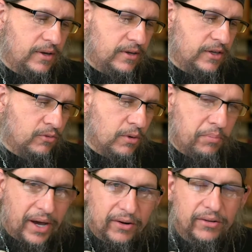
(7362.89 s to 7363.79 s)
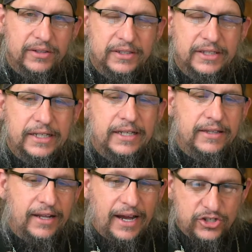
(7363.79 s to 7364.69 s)
you know, rebuttal,
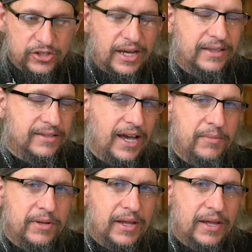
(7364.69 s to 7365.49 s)
then I should take the time and,